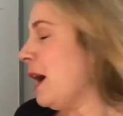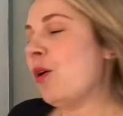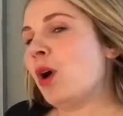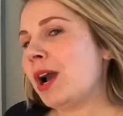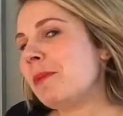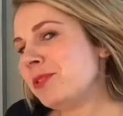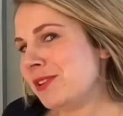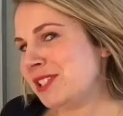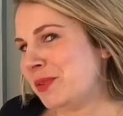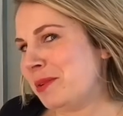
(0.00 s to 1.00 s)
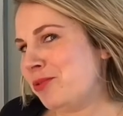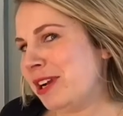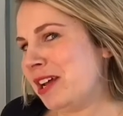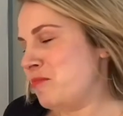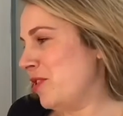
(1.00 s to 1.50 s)
A couple things I want to point out
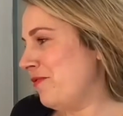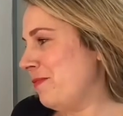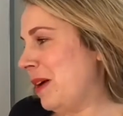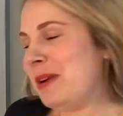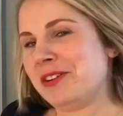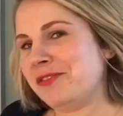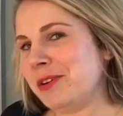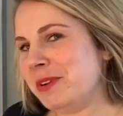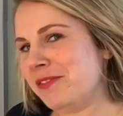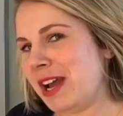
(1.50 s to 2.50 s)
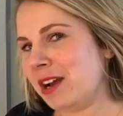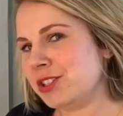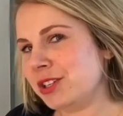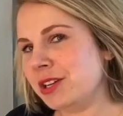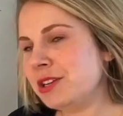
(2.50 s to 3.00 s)
about affirmative action.
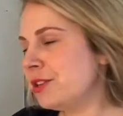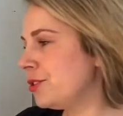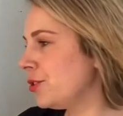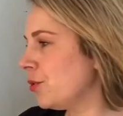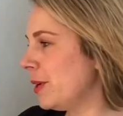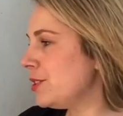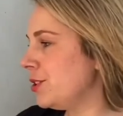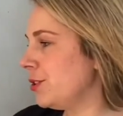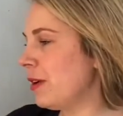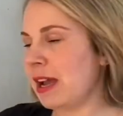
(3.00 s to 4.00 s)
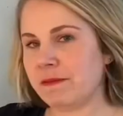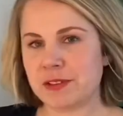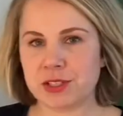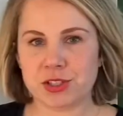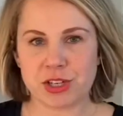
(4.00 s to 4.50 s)
So we do have this
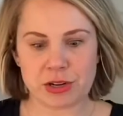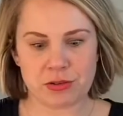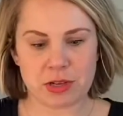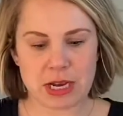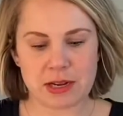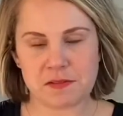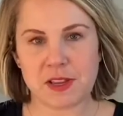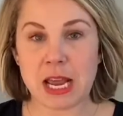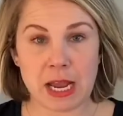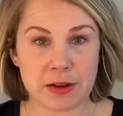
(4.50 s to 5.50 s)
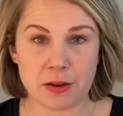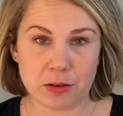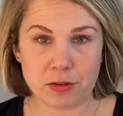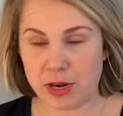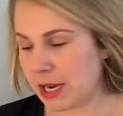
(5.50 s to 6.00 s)
general kind of
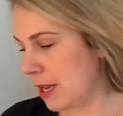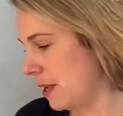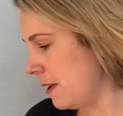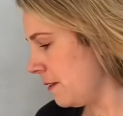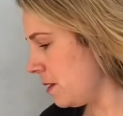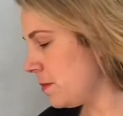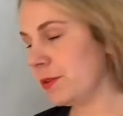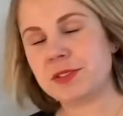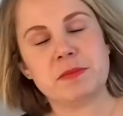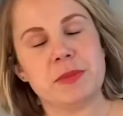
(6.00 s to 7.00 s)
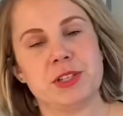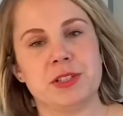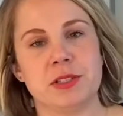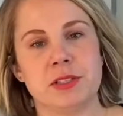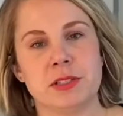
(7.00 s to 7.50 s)
category that most
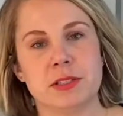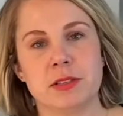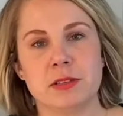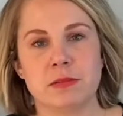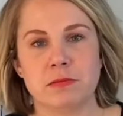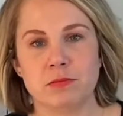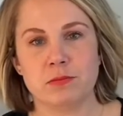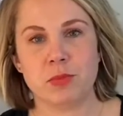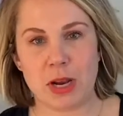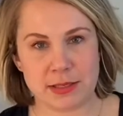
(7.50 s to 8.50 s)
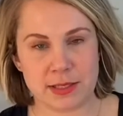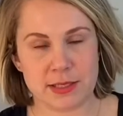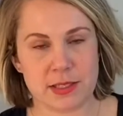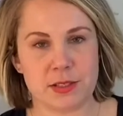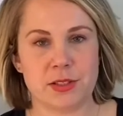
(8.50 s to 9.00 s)
admissions
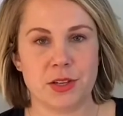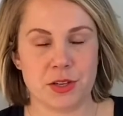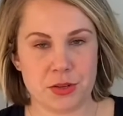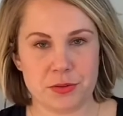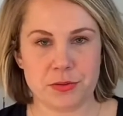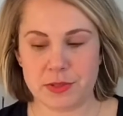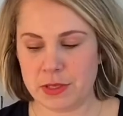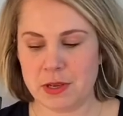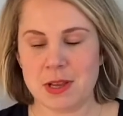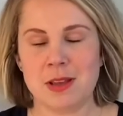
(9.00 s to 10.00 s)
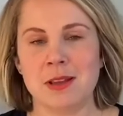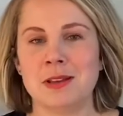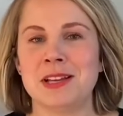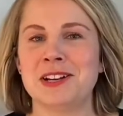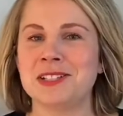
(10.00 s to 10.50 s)
processes use.
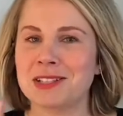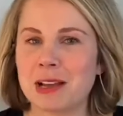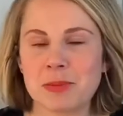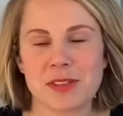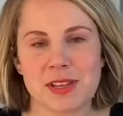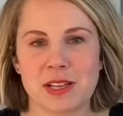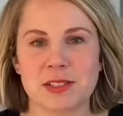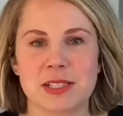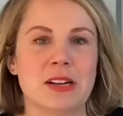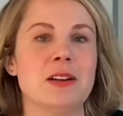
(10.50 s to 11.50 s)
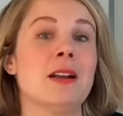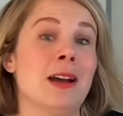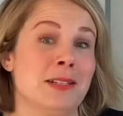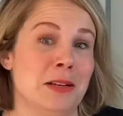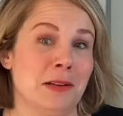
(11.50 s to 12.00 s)
Here's a couple things that are not
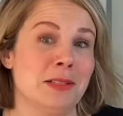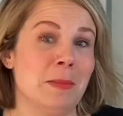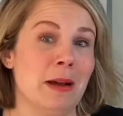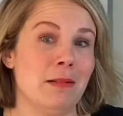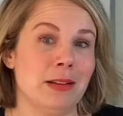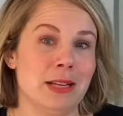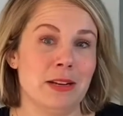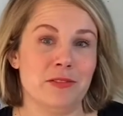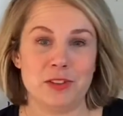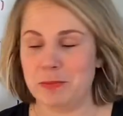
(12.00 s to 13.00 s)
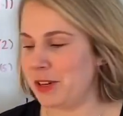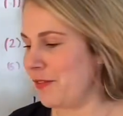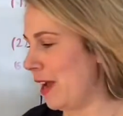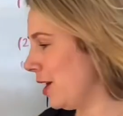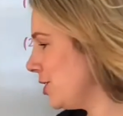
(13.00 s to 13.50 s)
talked about in affirmative
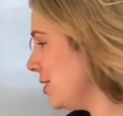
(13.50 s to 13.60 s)
action.